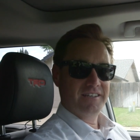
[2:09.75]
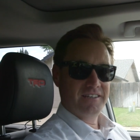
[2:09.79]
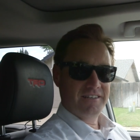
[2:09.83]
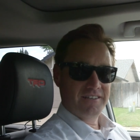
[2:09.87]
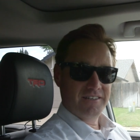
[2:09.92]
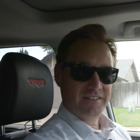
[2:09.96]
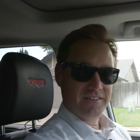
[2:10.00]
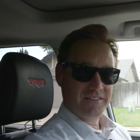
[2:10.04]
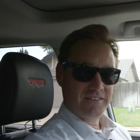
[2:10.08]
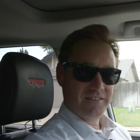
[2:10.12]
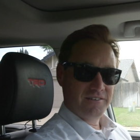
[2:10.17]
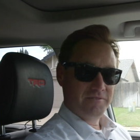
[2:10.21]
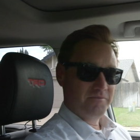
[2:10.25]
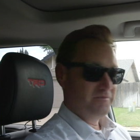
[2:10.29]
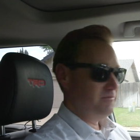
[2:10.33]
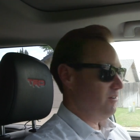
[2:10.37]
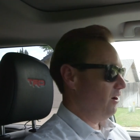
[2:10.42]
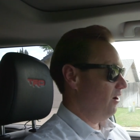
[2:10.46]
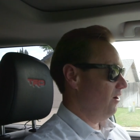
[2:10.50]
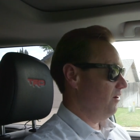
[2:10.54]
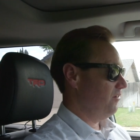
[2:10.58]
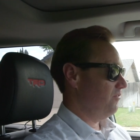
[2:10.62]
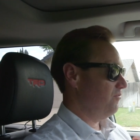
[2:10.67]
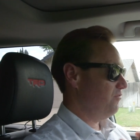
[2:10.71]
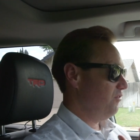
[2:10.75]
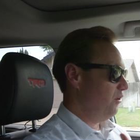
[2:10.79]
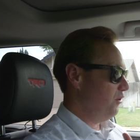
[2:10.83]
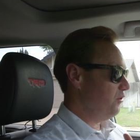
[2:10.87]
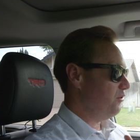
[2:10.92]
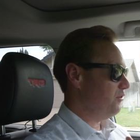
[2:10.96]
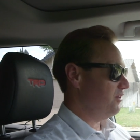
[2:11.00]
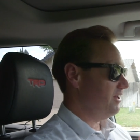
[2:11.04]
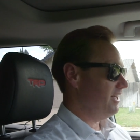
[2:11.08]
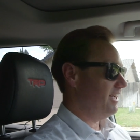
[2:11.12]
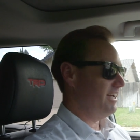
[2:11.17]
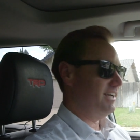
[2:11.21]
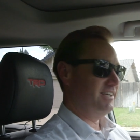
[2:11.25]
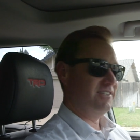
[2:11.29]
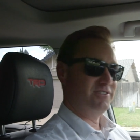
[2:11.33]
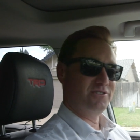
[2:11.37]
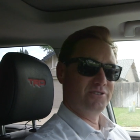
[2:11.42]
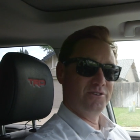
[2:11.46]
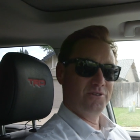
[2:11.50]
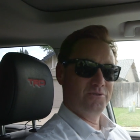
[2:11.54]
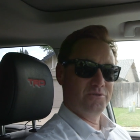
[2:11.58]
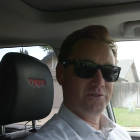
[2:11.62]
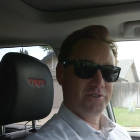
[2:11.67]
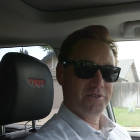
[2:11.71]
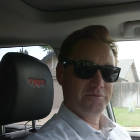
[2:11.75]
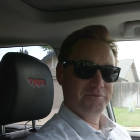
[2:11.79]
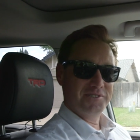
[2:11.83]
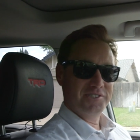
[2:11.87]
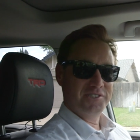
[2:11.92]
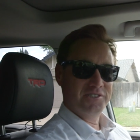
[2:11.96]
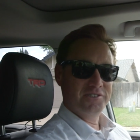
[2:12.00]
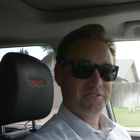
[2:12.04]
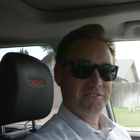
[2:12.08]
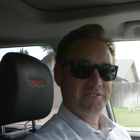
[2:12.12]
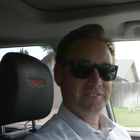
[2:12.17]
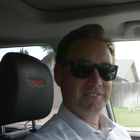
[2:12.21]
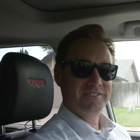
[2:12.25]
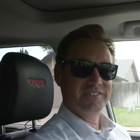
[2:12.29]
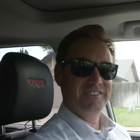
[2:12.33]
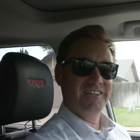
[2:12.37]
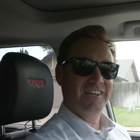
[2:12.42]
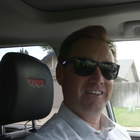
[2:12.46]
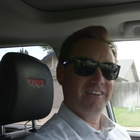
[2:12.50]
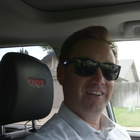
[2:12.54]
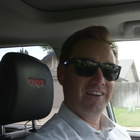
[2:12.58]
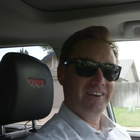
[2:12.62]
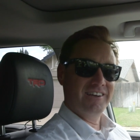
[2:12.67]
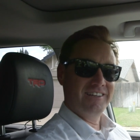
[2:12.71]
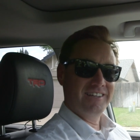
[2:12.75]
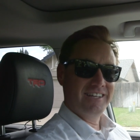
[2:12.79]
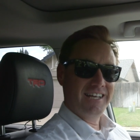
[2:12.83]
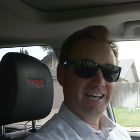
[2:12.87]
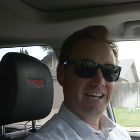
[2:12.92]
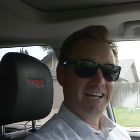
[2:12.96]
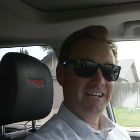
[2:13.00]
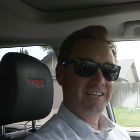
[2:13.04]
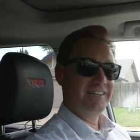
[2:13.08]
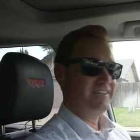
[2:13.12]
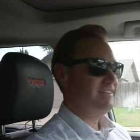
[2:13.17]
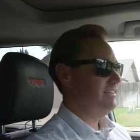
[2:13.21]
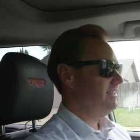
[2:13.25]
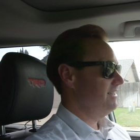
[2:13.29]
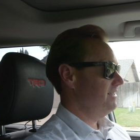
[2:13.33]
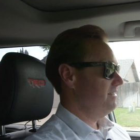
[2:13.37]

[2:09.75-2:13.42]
on photo day, so we're going to be doing a lot of that,